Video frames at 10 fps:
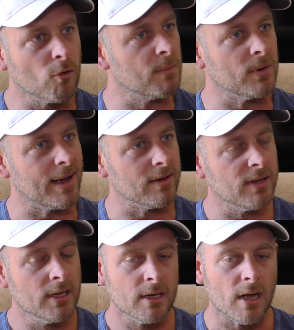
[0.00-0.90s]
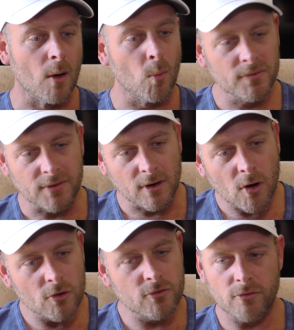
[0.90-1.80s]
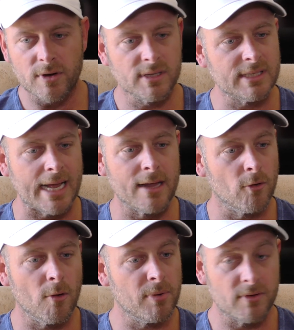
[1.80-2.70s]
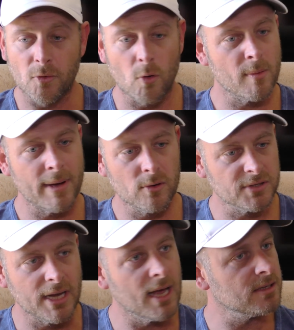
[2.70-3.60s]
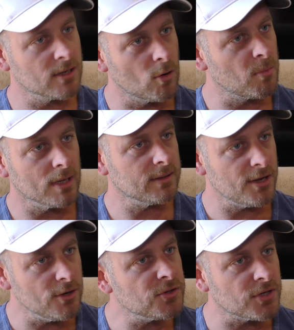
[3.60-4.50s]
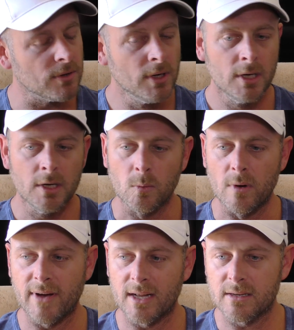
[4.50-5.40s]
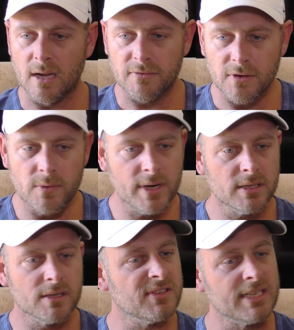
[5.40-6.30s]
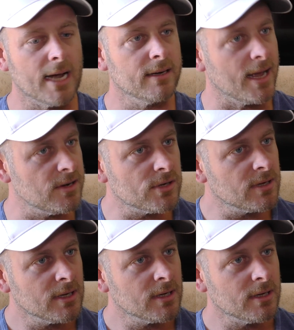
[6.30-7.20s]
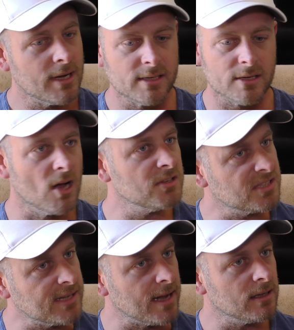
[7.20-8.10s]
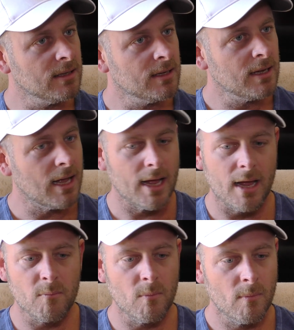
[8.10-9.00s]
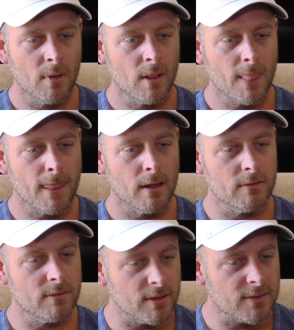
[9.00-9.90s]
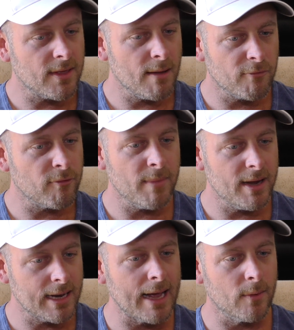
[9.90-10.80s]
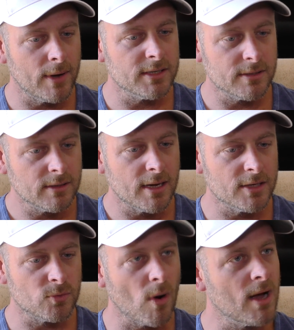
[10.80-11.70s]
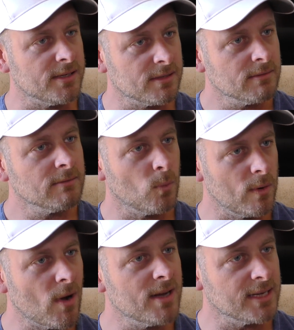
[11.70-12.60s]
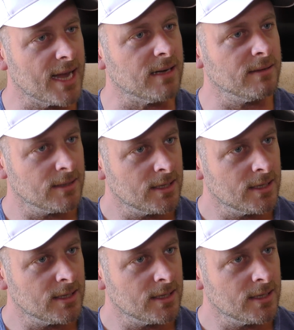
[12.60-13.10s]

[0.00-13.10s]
form around. I want the country to stand up and talk about us again as a club like they used to. We've had a few years of stagnation. It's gone stale. The theme for me now is rise. We rise again,